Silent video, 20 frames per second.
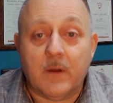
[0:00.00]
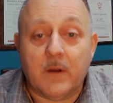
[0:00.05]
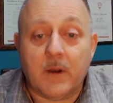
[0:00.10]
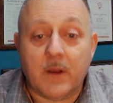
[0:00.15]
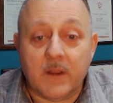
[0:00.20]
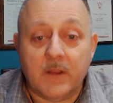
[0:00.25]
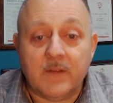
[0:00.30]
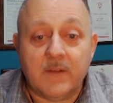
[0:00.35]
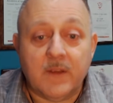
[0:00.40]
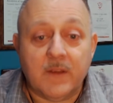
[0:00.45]

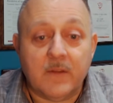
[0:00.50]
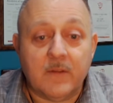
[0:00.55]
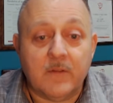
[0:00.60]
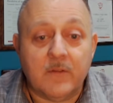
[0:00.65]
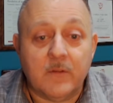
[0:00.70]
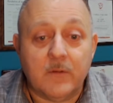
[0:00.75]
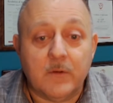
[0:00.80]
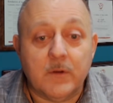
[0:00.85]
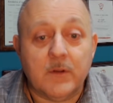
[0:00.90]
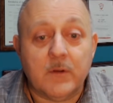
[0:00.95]
Architects
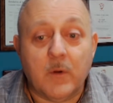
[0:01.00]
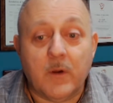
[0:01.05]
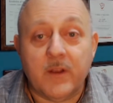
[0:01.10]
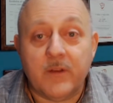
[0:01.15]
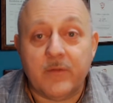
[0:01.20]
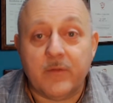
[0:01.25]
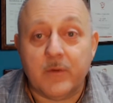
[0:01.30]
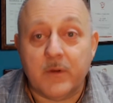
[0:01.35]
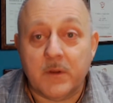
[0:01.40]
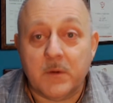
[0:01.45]
do it
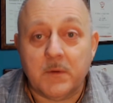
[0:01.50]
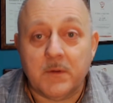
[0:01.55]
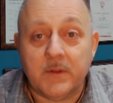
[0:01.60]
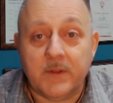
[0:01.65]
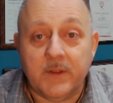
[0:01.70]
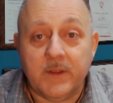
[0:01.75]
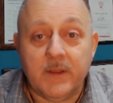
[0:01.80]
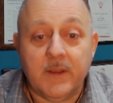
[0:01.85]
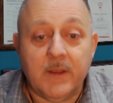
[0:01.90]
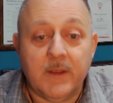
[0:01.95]
quite
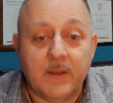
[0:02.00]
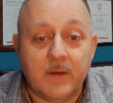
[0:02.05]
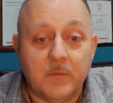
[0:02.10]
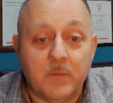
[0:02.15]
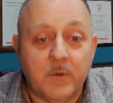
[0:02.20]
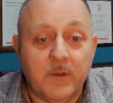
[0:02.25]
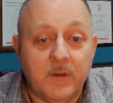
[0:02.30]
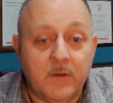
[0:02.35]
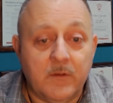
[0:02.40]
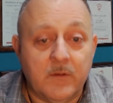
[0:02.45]
frequently, and
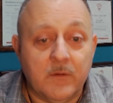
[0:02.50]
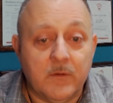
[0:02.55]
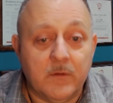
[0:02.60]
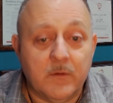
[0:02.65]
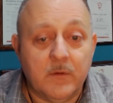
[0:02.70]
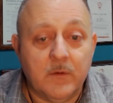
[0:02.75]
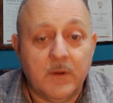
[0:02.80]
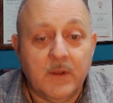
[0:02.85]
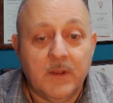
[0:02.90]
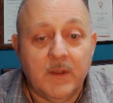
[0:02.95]
we
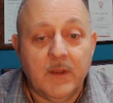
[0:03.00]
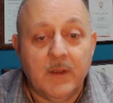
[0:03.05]
do.